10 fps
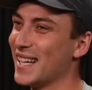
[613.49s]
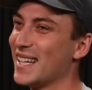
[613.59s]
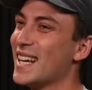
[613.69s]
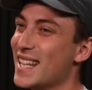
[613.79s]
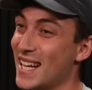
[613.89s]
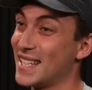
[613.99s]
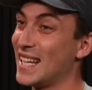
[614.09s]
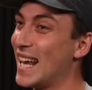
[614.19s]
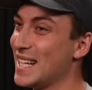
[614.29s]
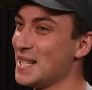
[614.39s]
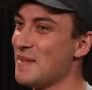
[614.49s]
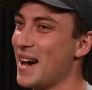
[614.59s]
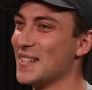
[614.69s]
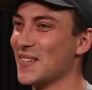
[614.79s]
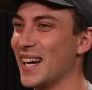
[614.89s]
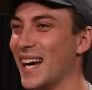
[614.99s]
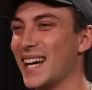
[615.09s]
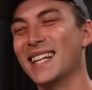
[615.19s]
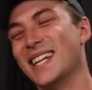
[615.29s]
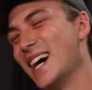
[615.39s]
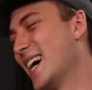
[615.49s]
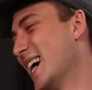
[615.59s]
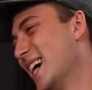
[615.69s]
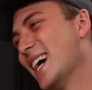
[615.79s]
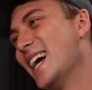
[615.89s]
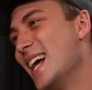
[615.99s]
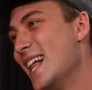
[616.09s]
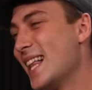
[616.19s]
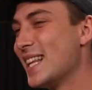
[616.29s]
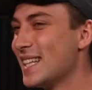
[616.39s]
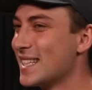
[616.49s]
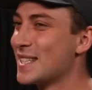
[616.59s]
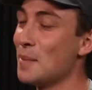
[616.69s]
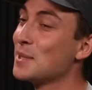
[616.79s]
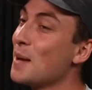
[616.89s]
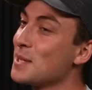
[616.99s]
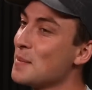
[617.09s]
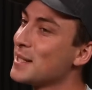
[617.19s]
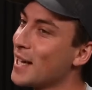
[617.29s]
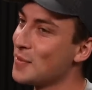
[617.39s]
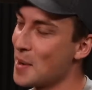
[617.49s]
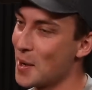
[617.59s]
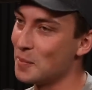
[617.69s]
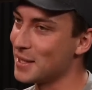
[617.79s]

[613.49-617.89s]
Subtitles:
That's the lazy man's way. Sometimes I miss having my own